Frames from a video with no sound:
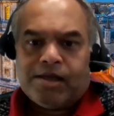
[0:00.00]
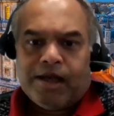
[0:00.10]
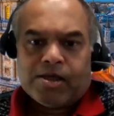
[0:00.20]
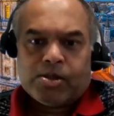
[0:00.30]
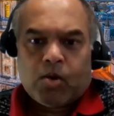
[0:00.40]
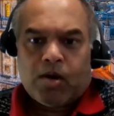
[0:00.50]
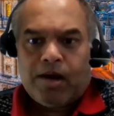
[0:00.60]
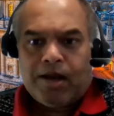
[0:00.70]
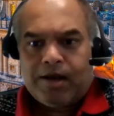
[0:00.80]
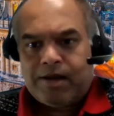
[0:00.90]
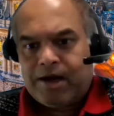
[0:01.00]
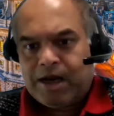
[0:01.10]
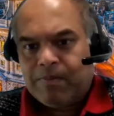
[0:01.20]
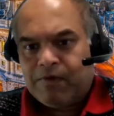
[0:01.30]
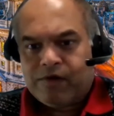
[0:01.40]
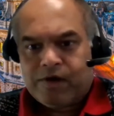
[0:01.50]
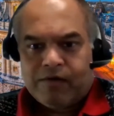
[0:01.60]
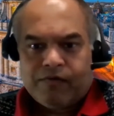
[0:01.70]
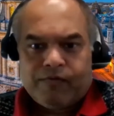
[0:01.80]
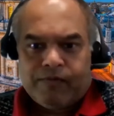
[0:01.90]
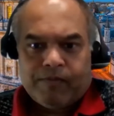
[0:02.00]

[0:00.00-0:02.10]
the next oil and that type of stuff.